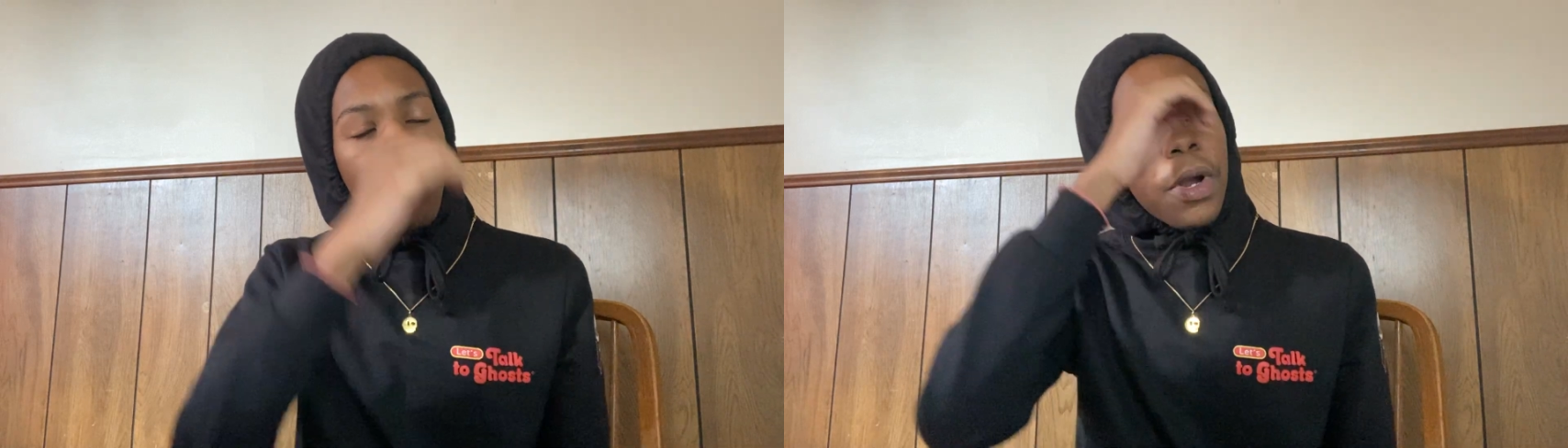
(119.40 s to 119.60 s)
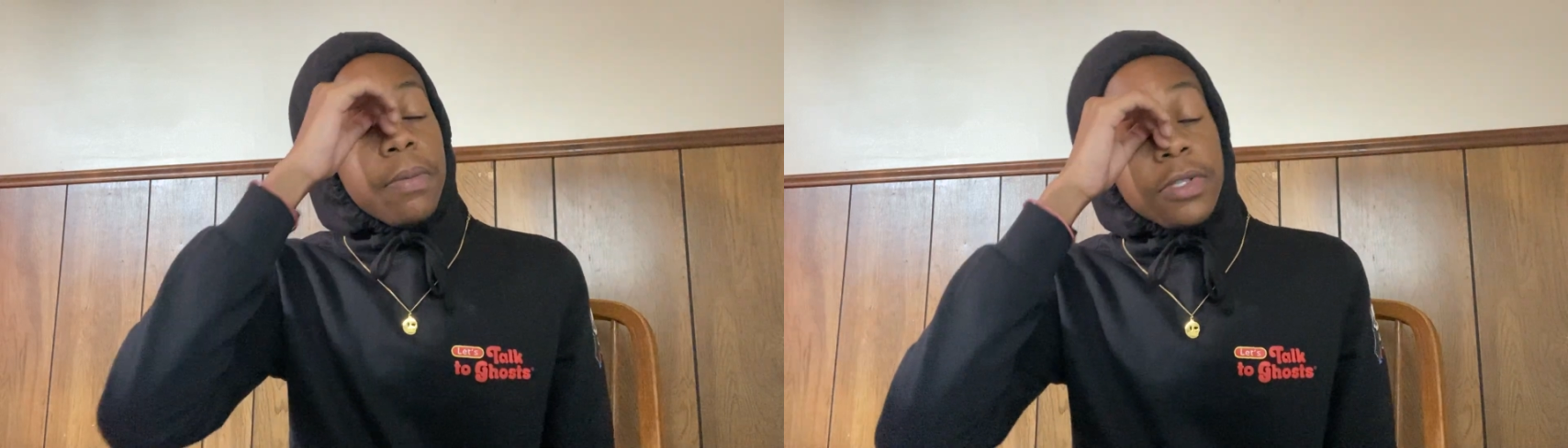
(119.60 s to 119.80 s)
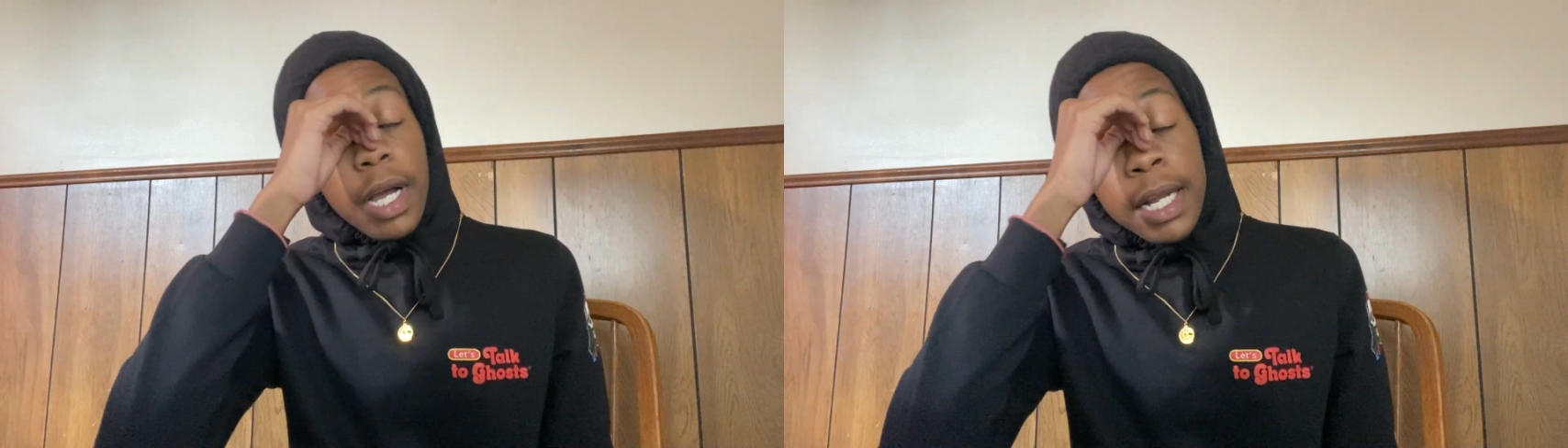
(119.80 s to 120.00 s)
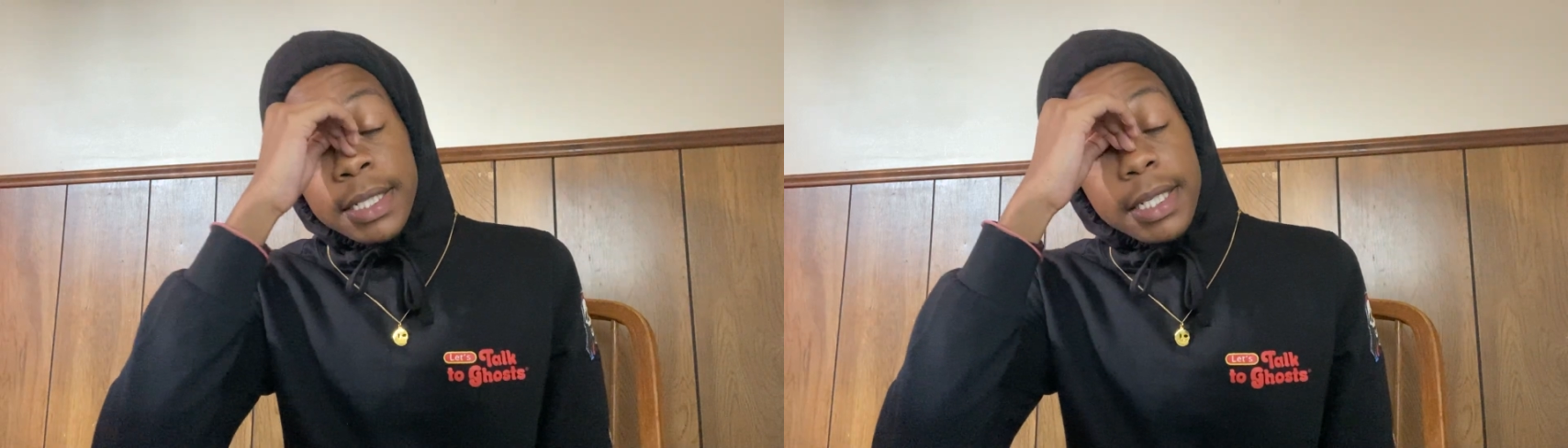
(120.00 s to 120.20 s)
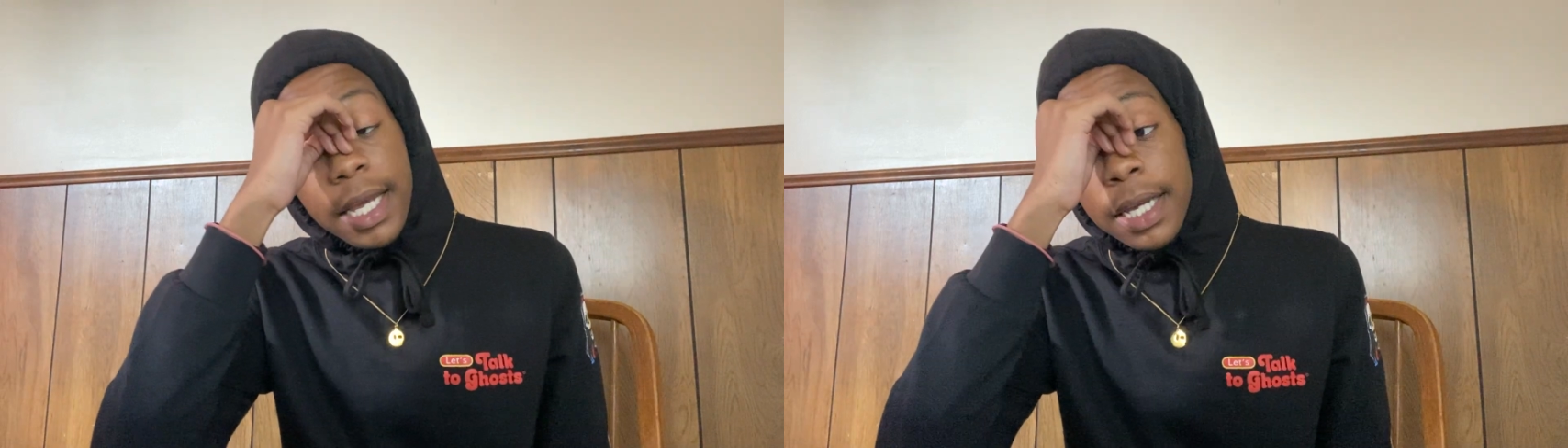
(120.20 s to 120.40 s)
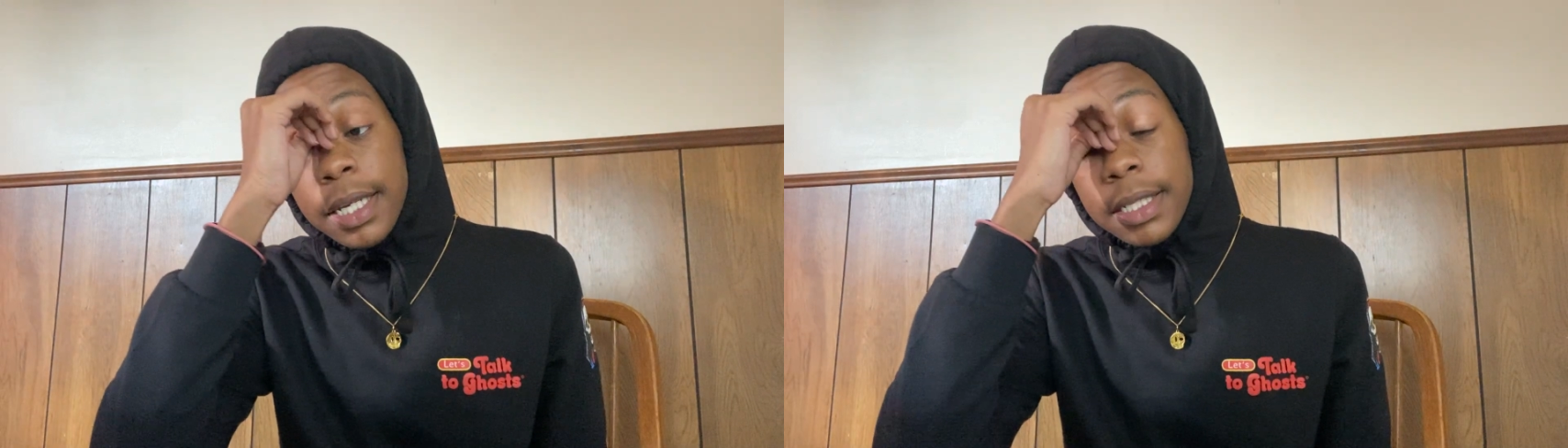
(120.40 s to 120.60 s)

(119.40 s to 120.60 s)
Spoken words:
what I'm trying to say